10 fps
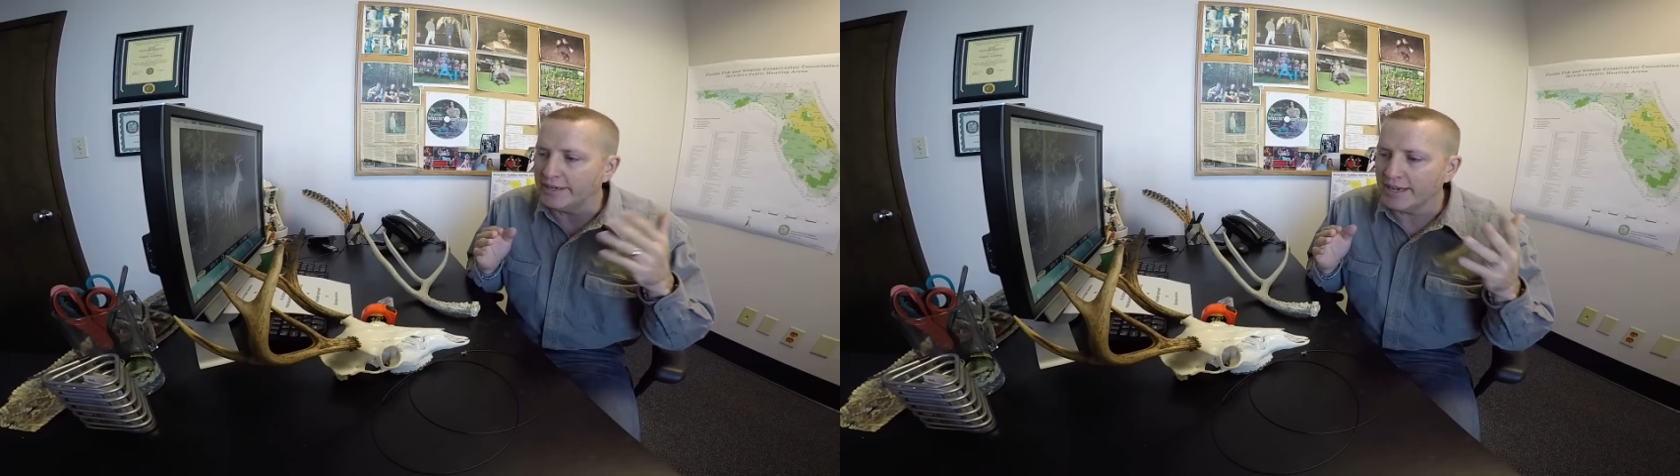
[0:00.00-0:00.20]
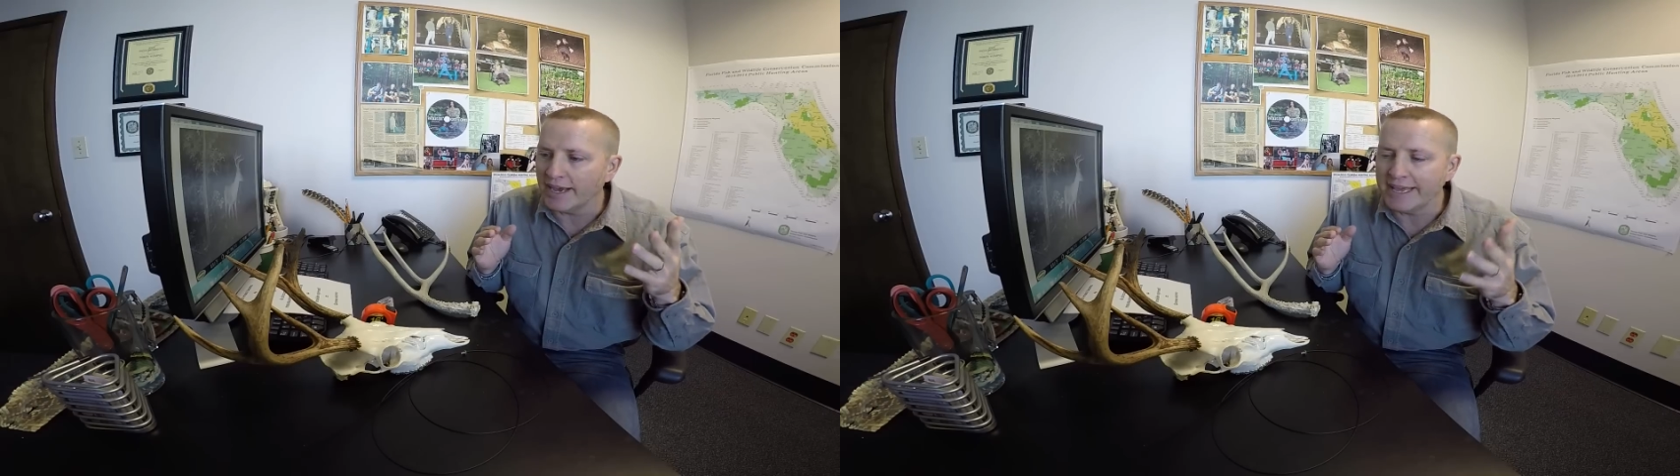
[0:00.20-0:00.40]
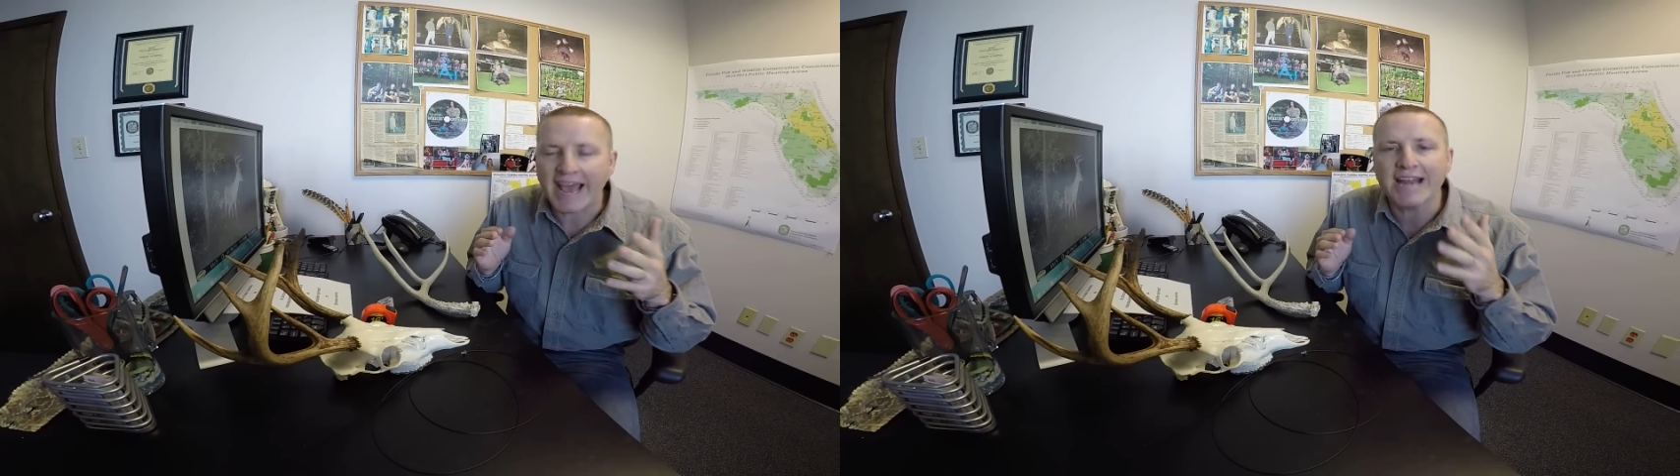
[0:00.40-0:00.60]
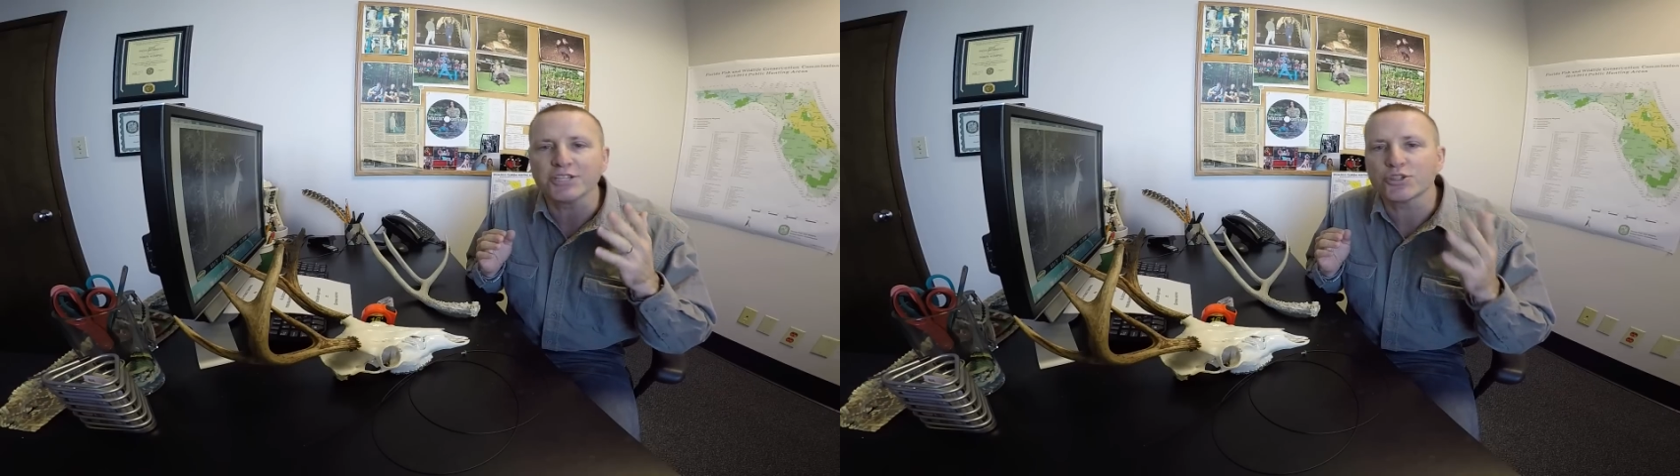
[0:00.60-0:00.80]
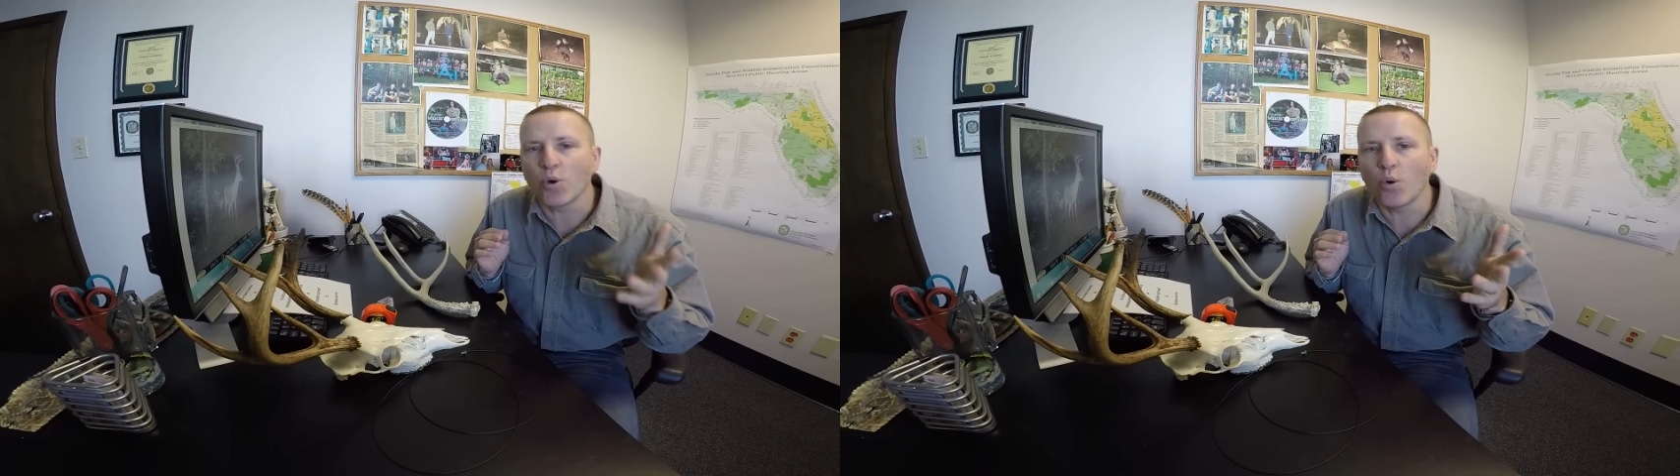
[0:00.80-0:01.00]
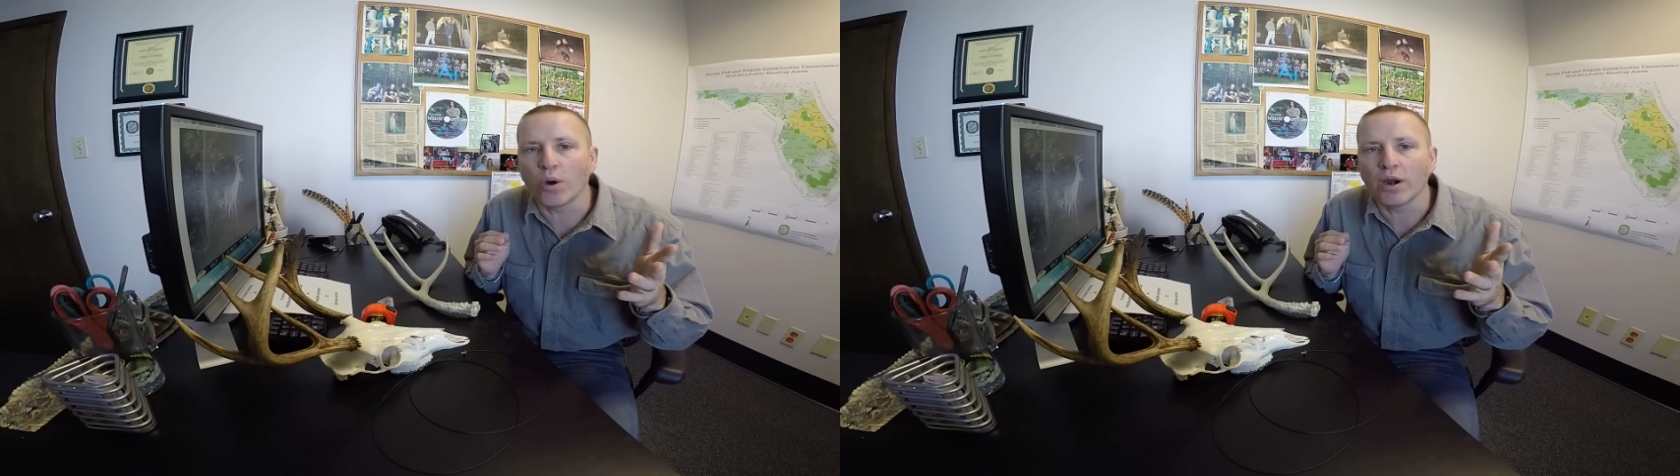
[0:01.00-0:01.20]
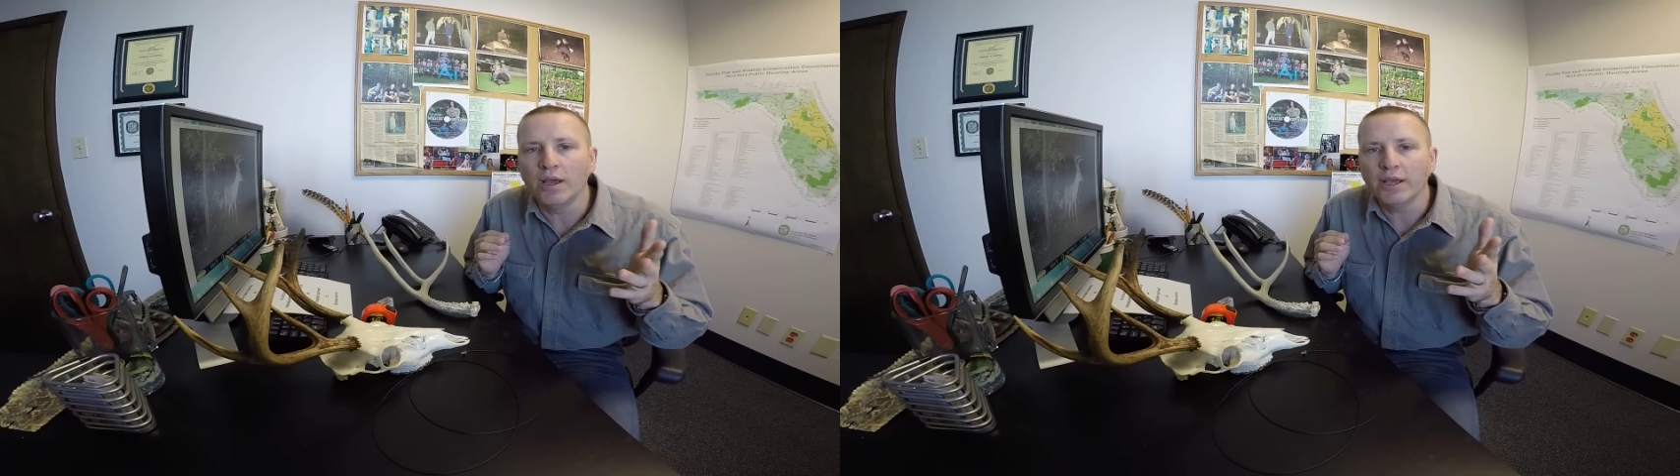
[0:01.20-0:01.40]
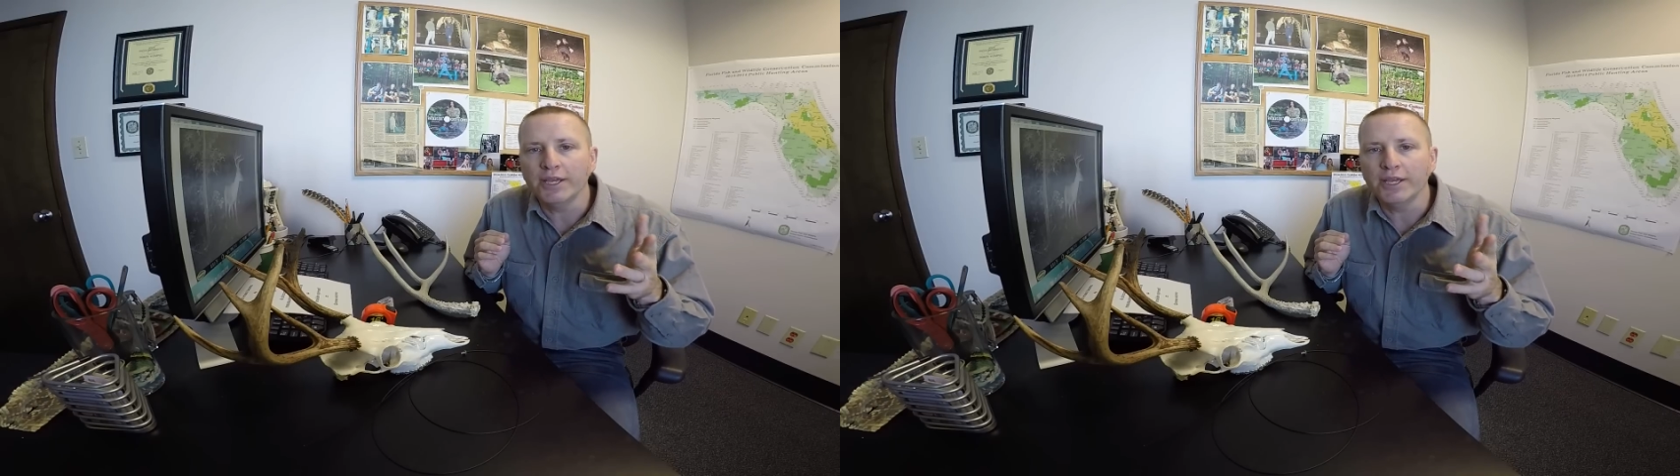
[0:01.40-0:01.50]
how to score,